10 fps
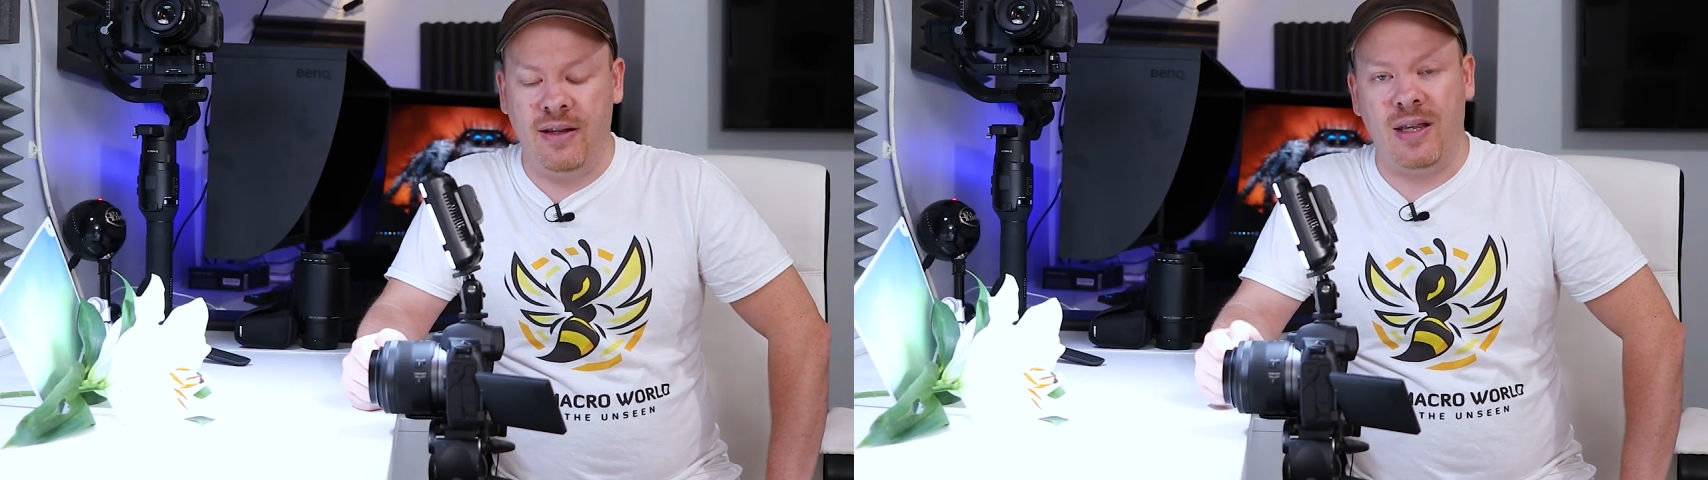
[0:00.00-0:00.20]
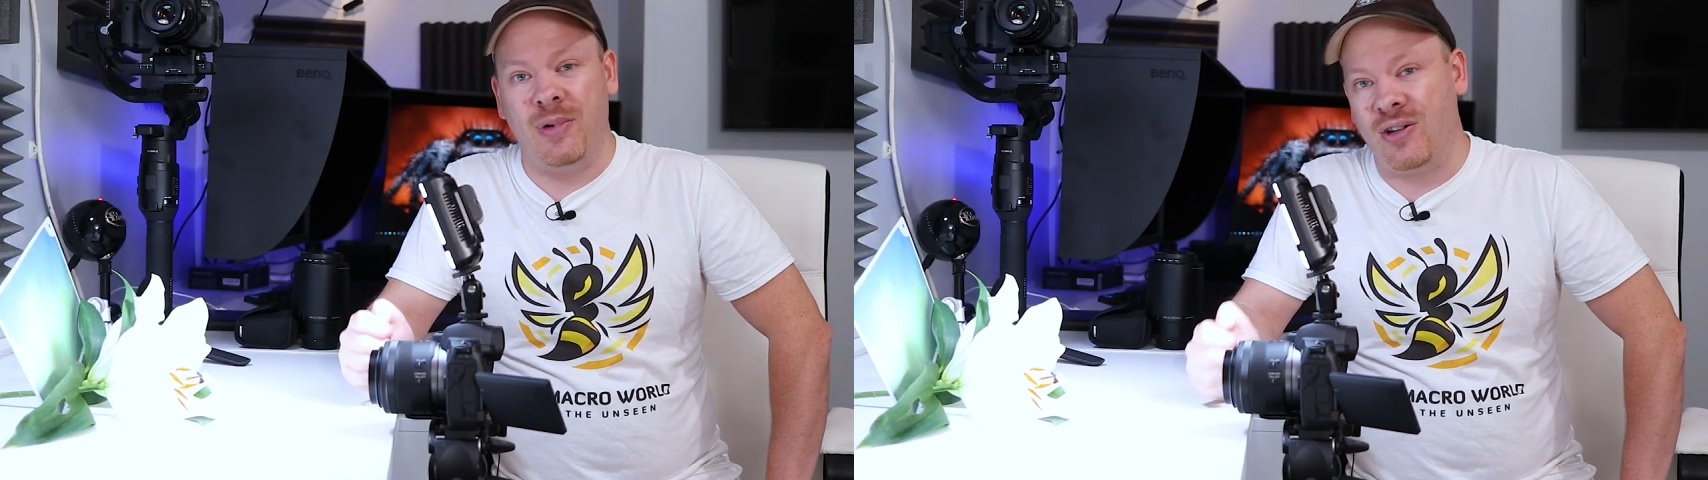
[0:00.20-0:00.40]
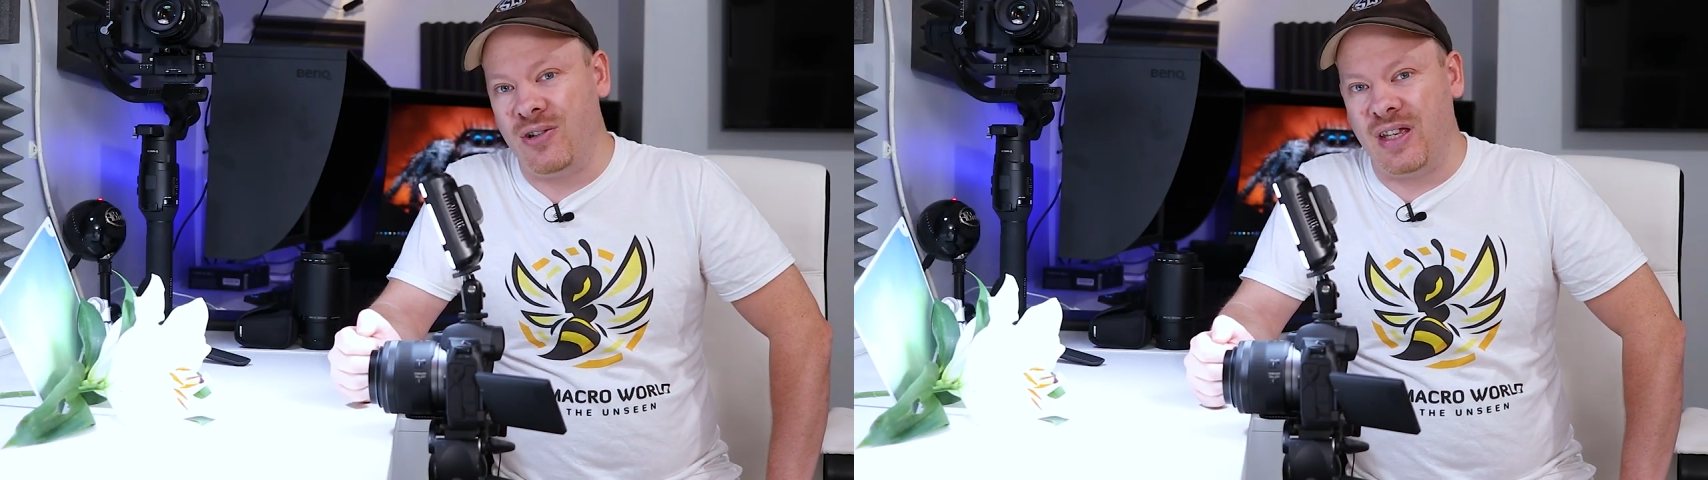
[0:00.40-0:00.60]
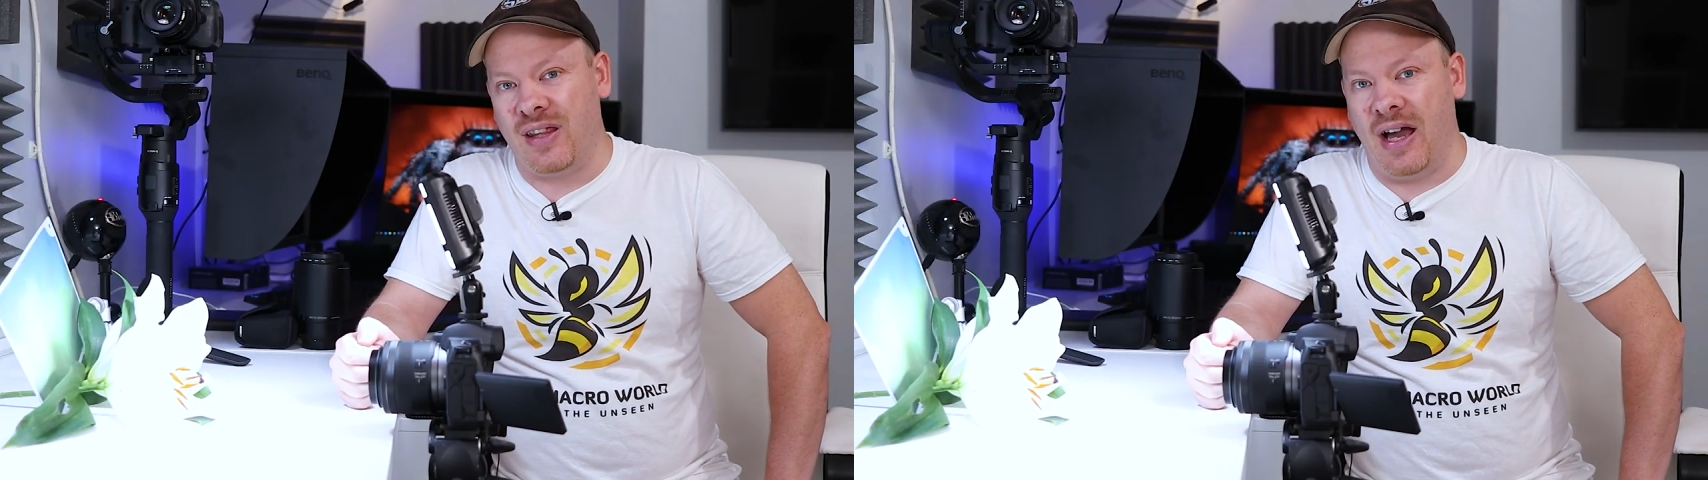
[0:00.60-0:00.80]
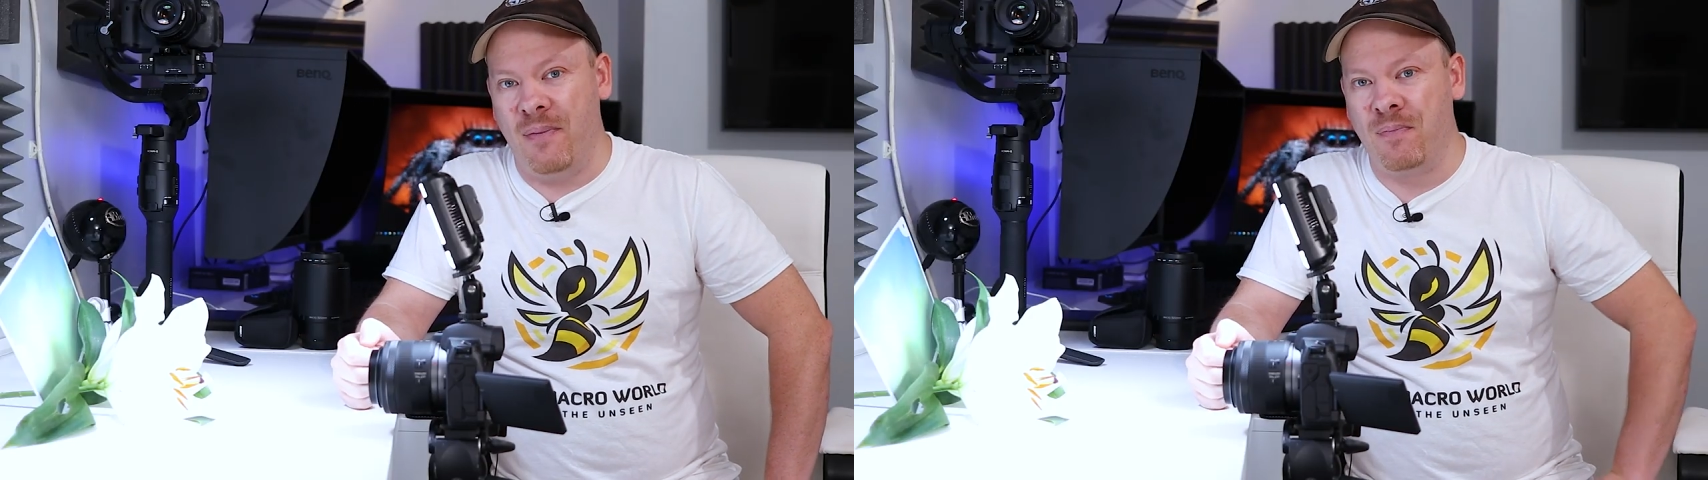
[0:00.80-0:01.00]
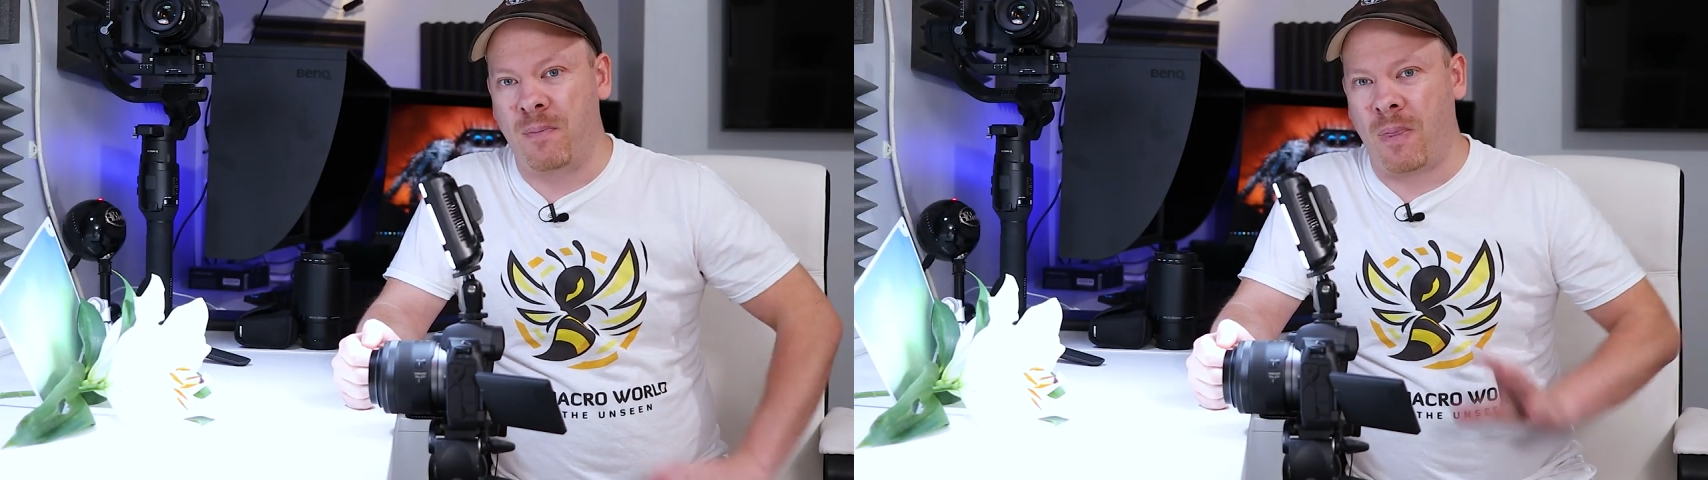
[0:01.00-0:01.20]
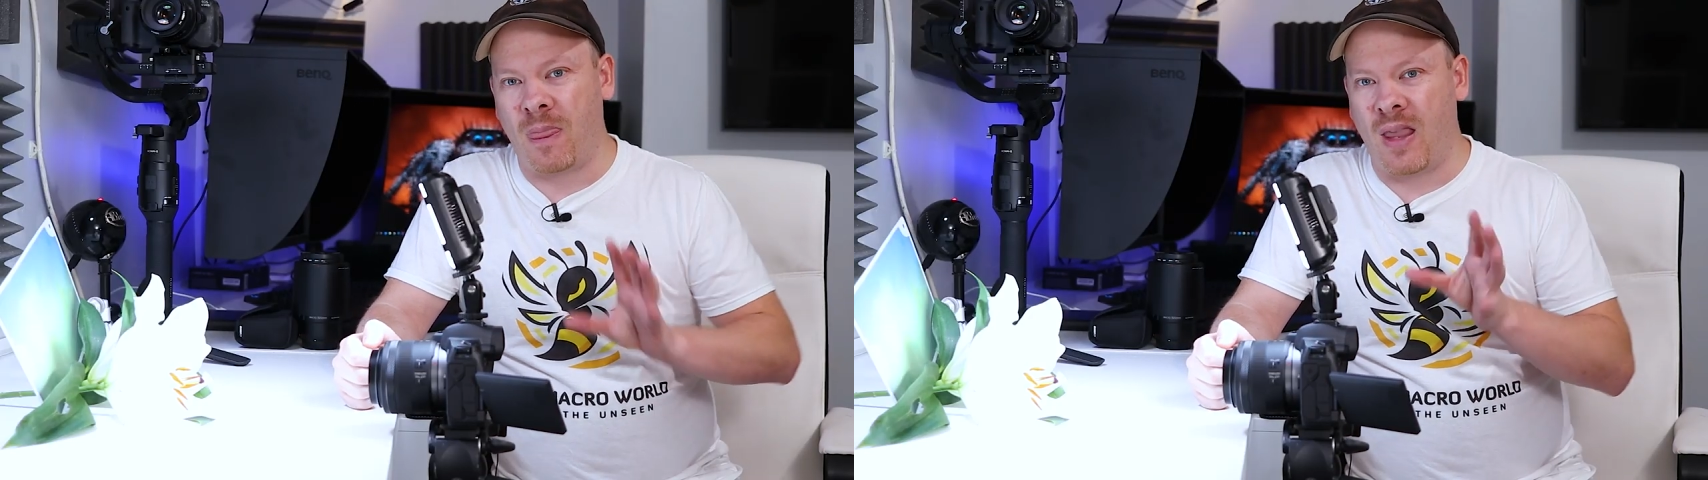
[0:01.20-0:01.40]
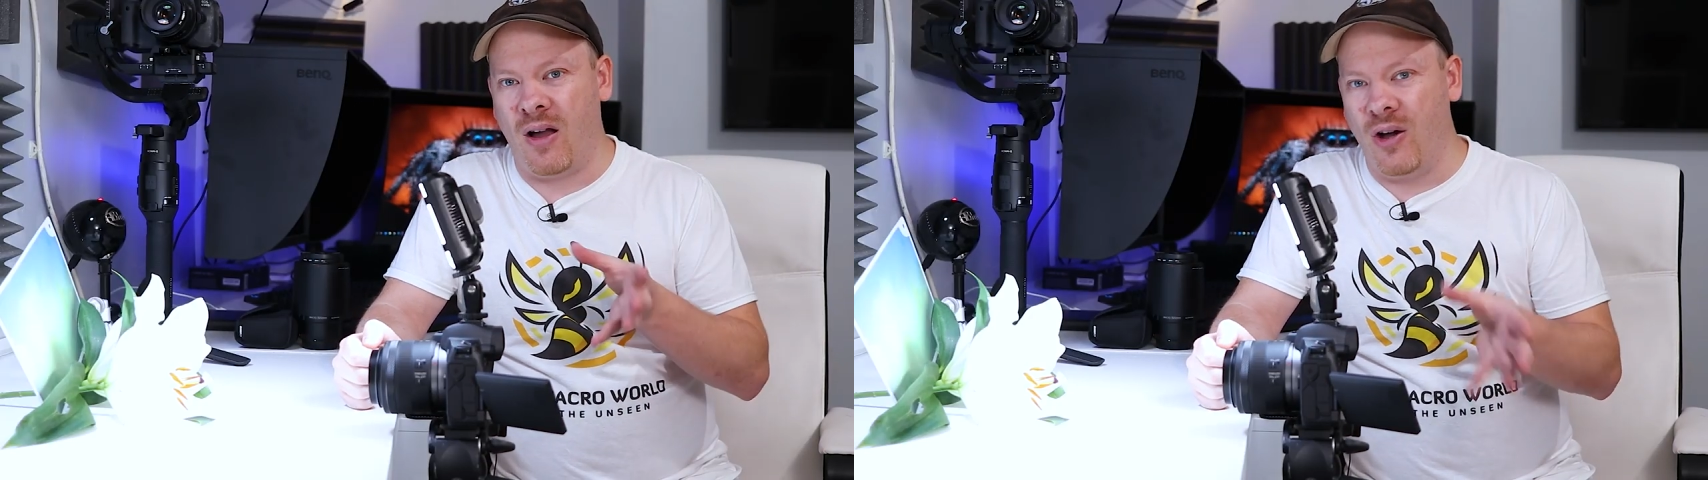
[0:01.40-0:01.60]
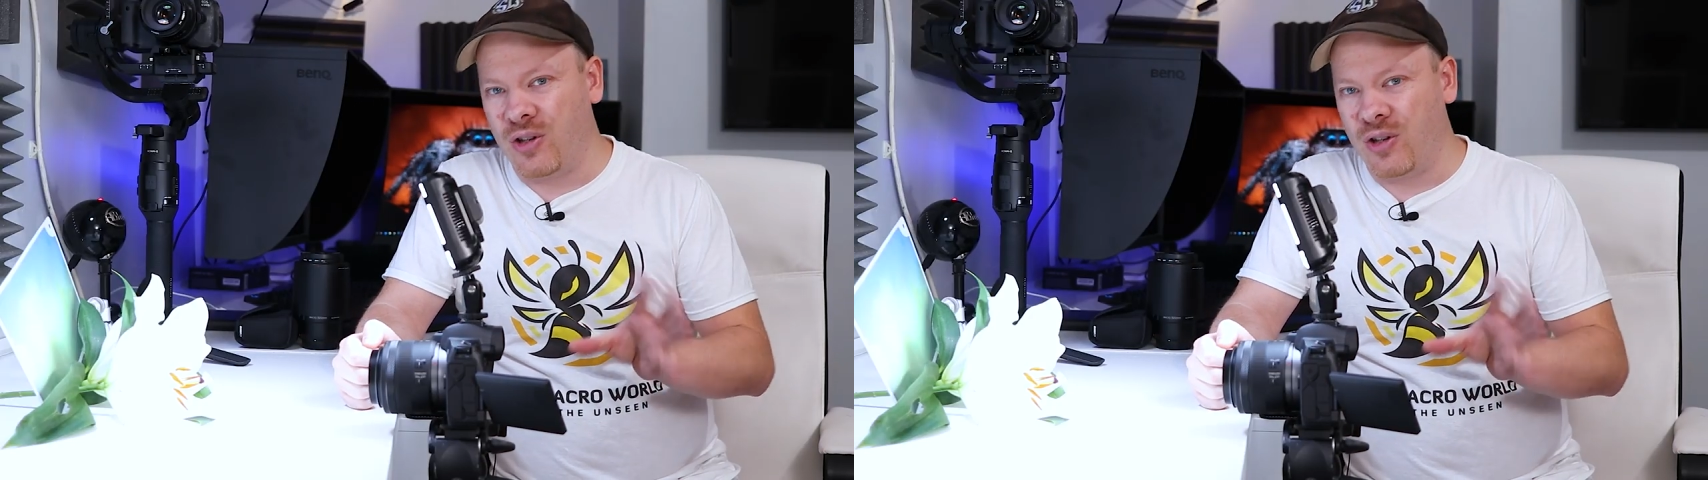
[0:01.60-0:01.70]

Now because of that, I